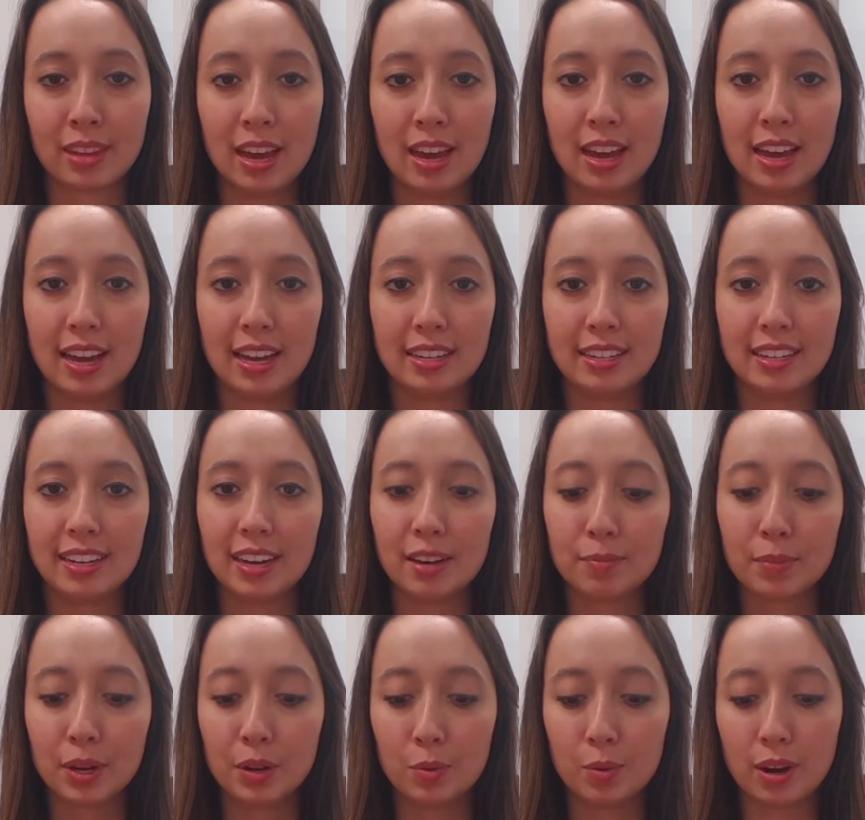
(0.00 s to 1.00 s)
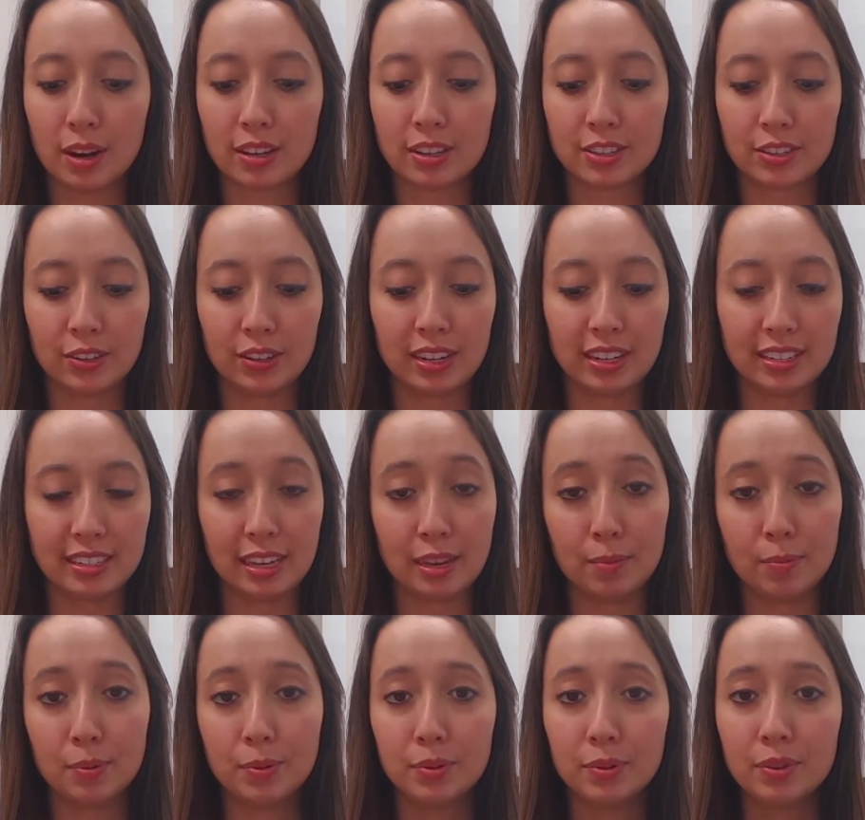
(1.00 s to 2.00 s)
And today I'm going to walk us through an
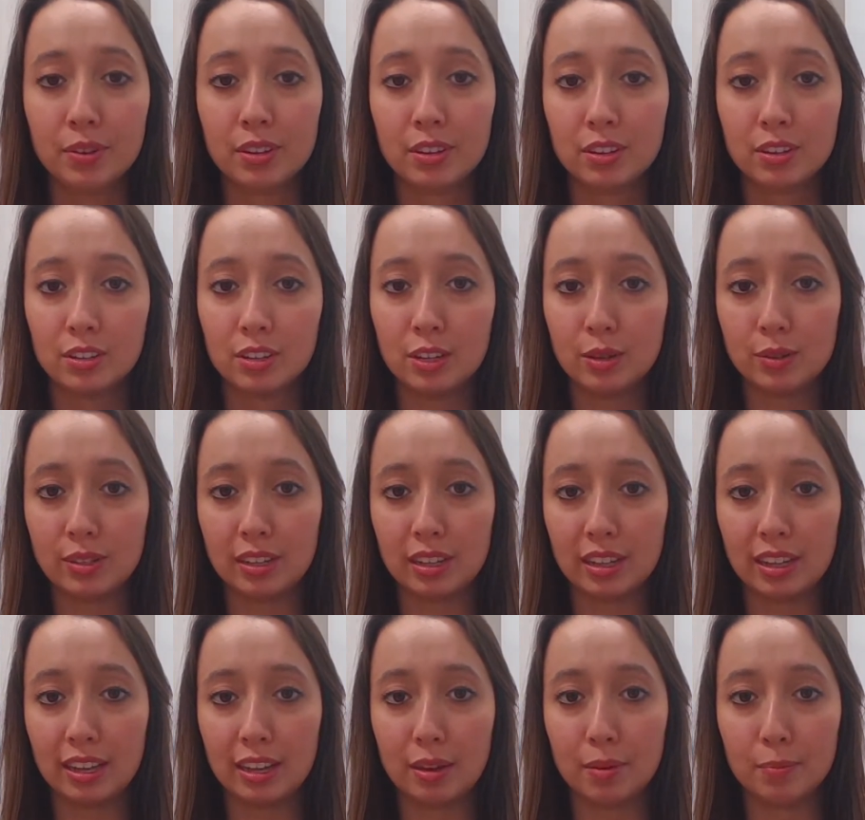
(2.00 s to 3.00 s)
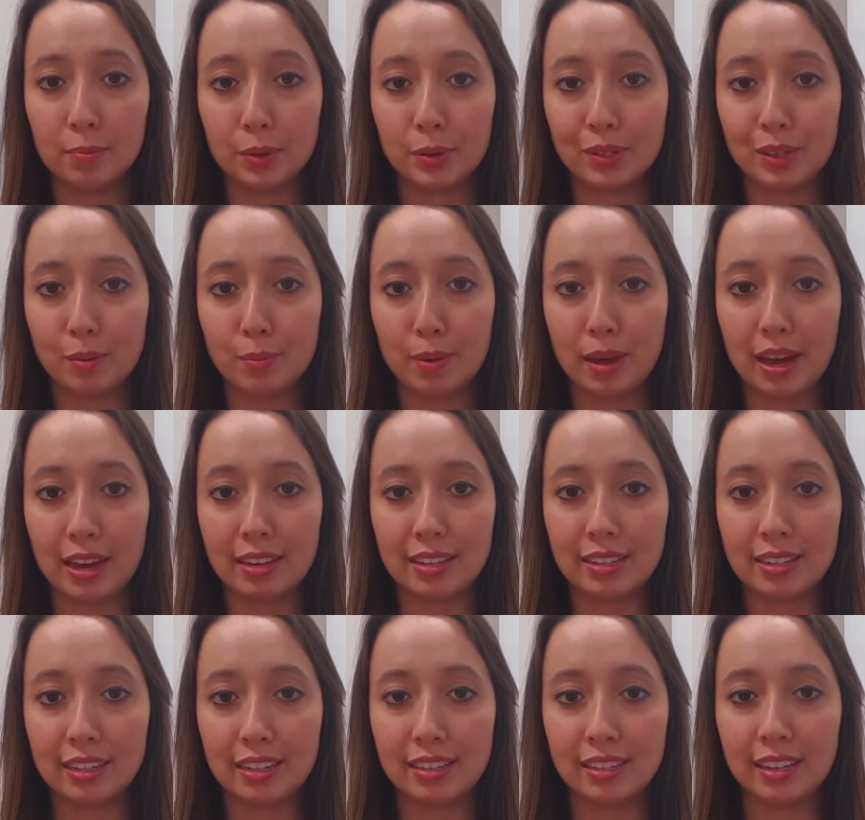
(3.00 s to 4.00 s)
example using the multiband
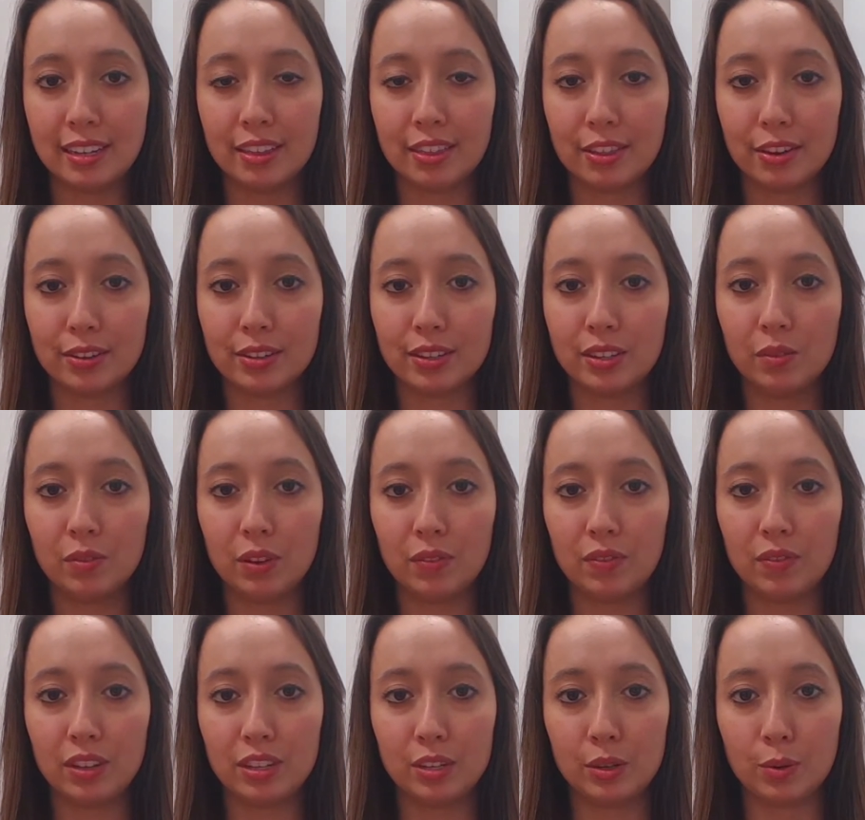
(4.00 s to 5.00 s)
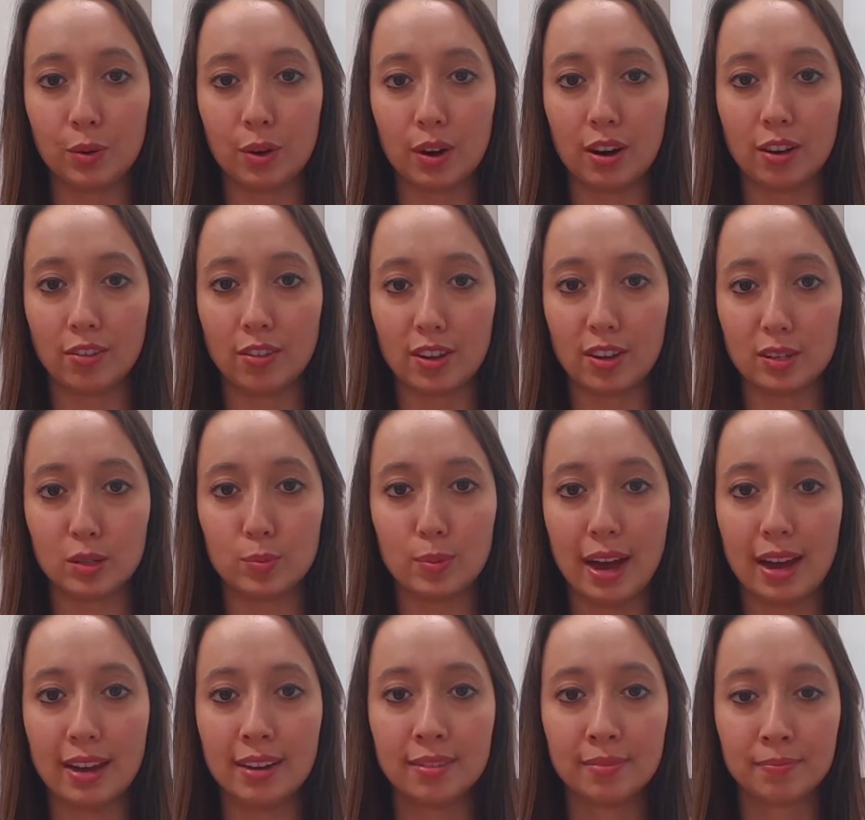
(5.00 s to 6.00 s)
CC1352R
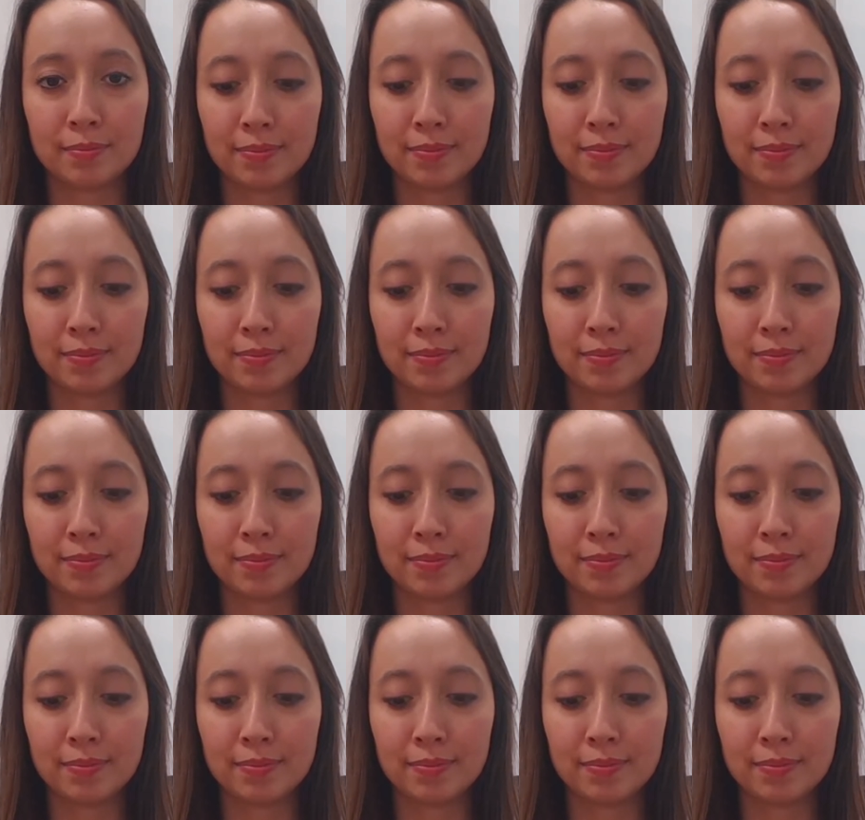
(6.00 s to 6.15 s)
Launchpad.